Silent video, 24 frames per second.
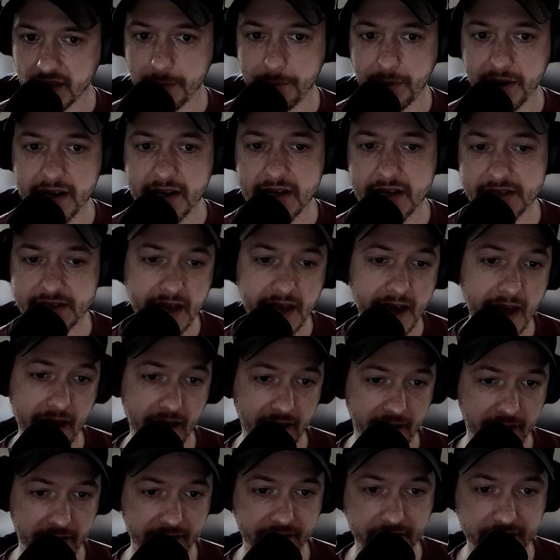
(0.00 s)
But it is
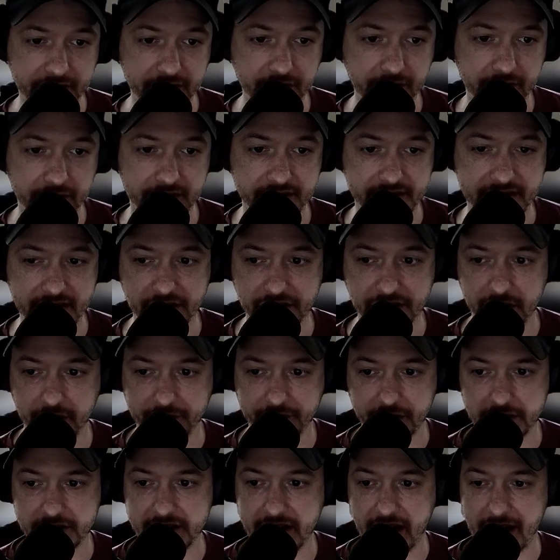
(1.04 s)
a good utilization of
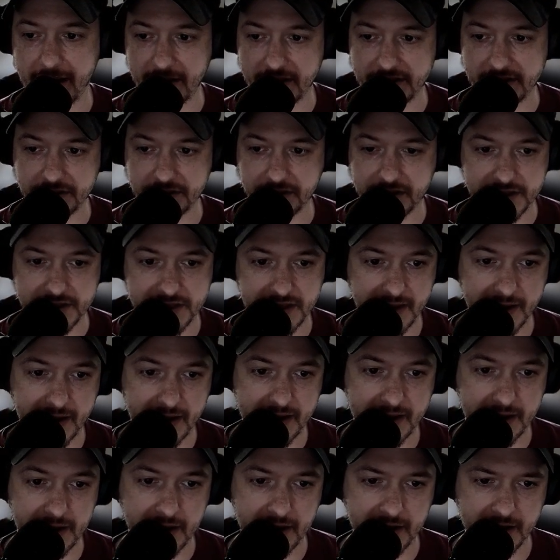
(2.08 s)
your time. As you can see
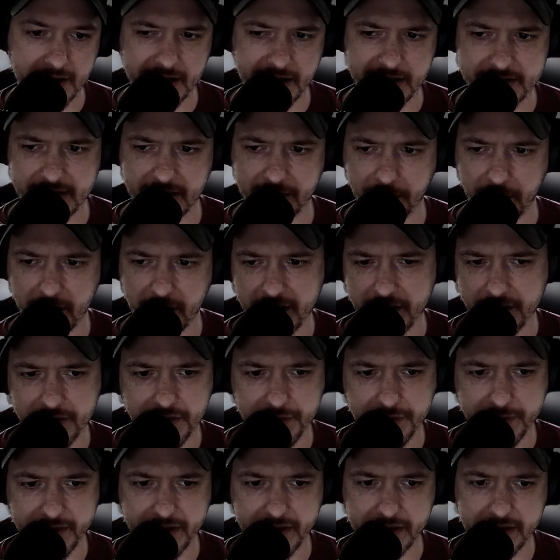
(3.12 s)
here, it's like what,
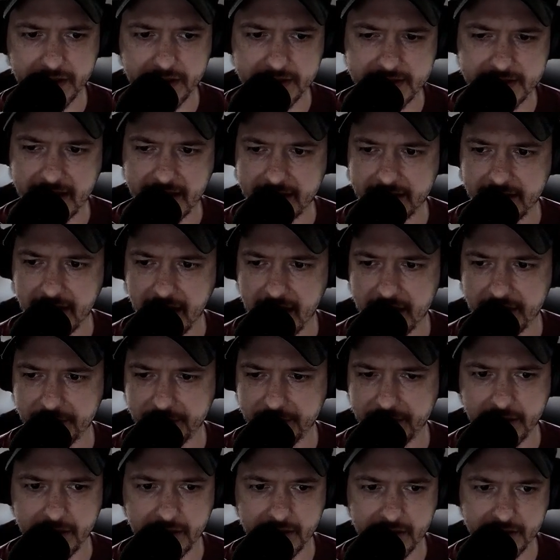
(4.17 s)
310K,
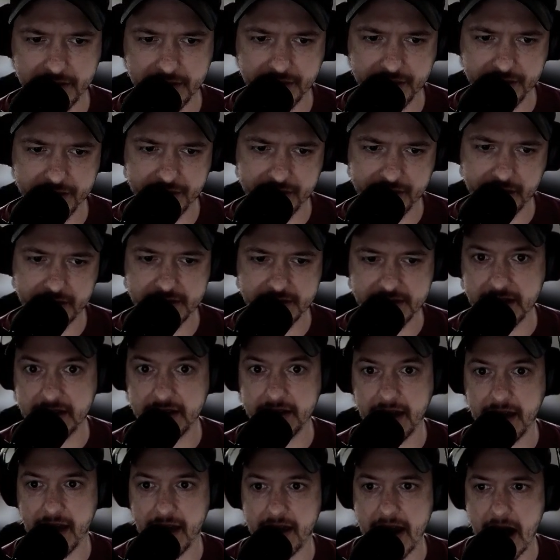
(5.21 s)

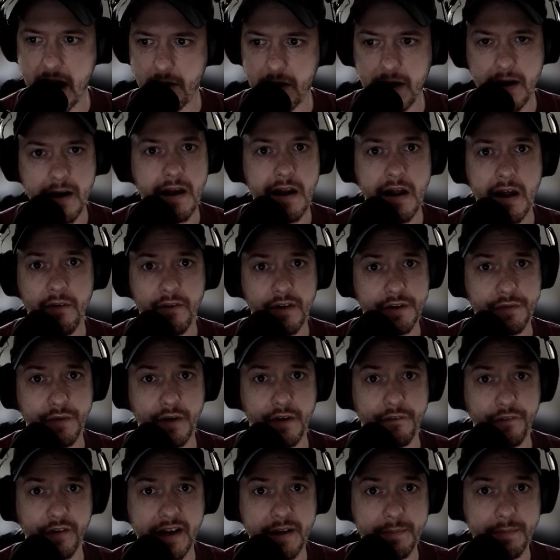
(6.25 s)
313K an hour, which for
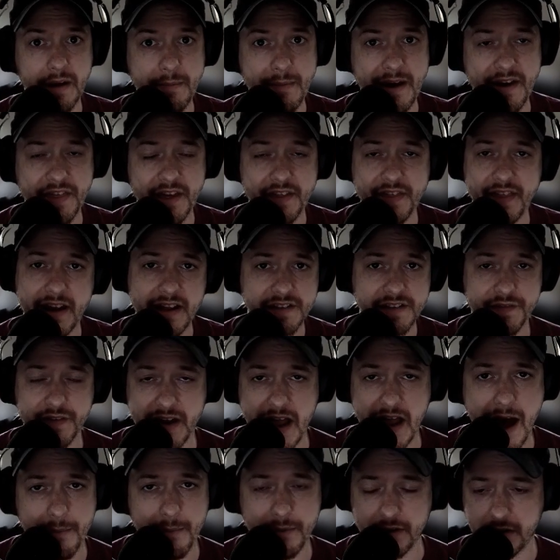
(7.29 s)
a free-to-play method, that is
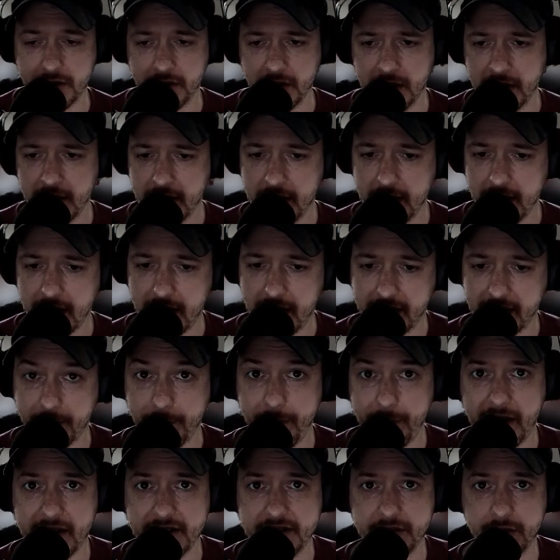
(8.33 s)
phenomenal.
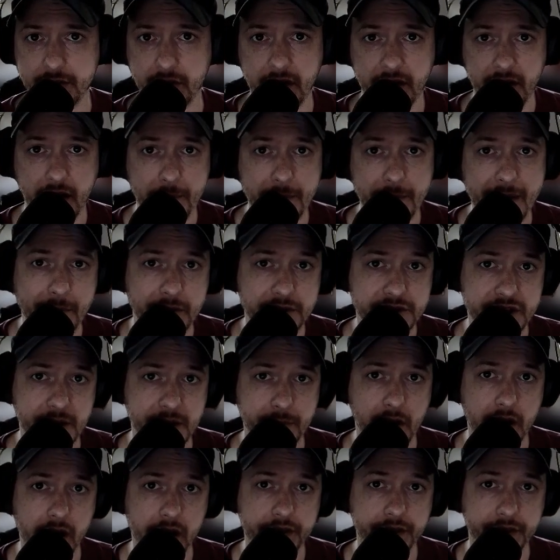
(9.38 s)
Compared to a membership
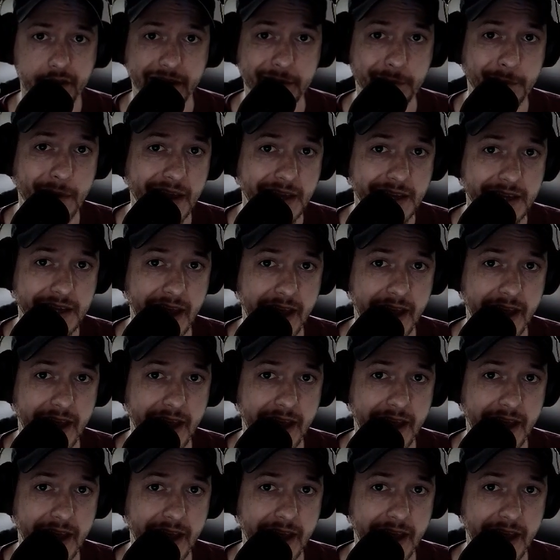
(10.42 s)
alt like making